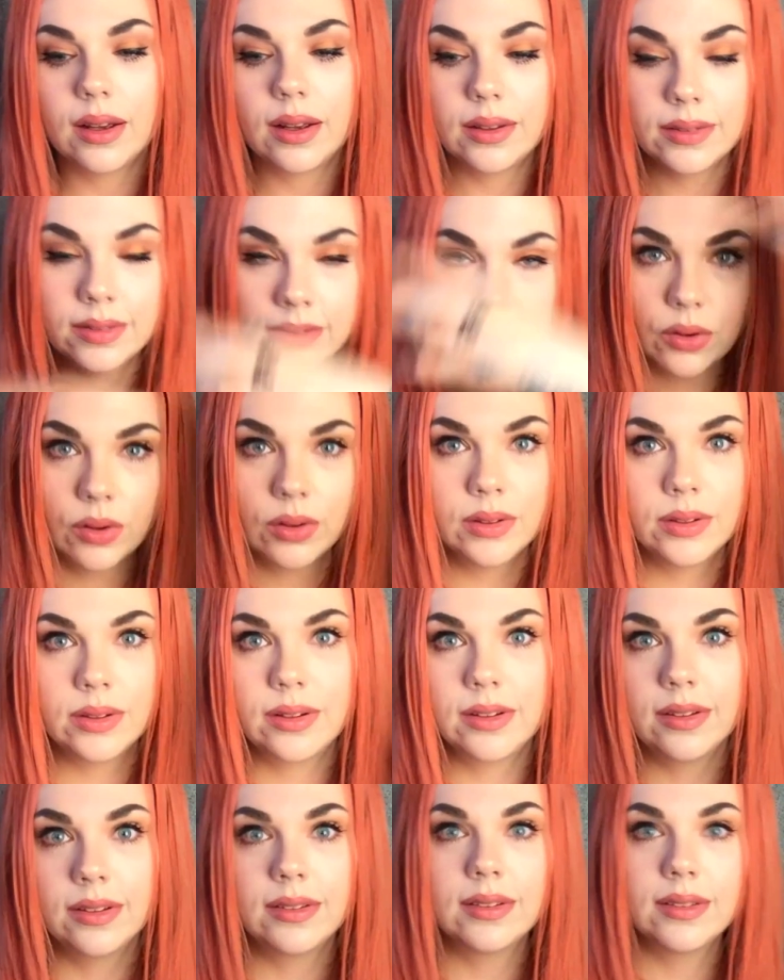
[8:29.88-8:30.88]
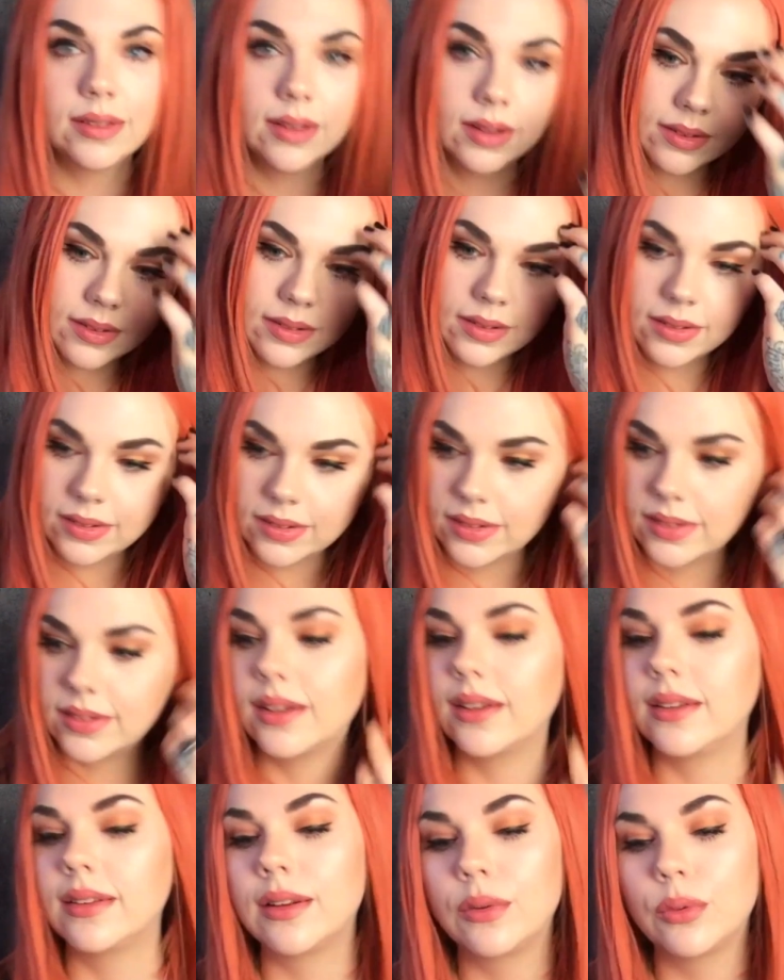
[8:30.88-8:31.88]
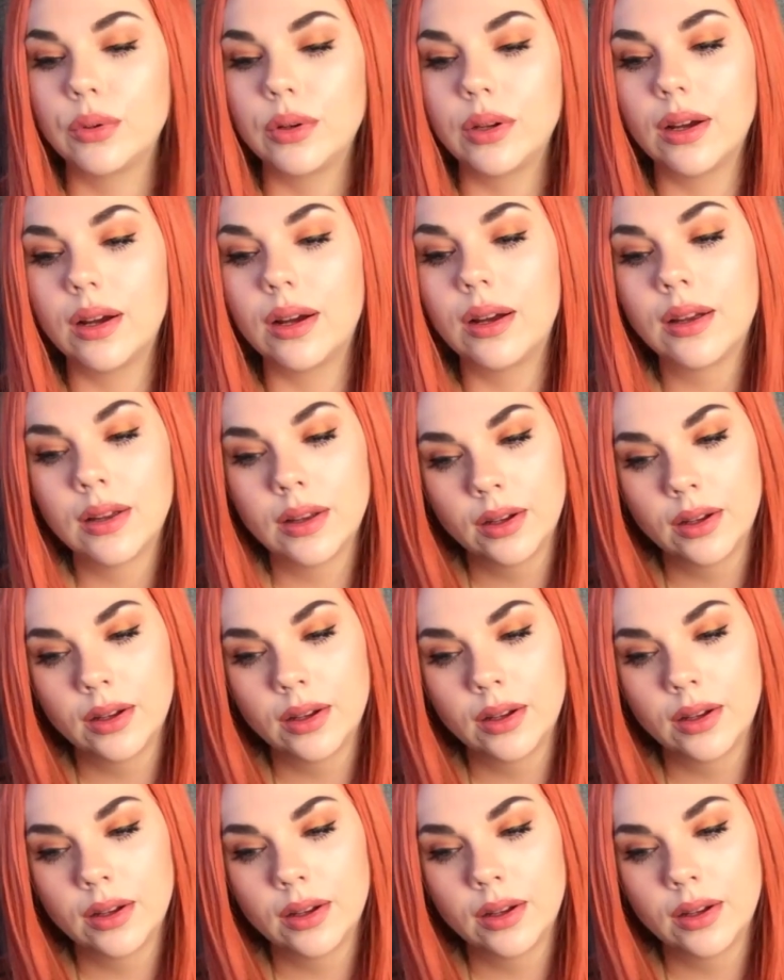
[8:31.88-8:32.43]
I saw Jesus and Jesus said that we are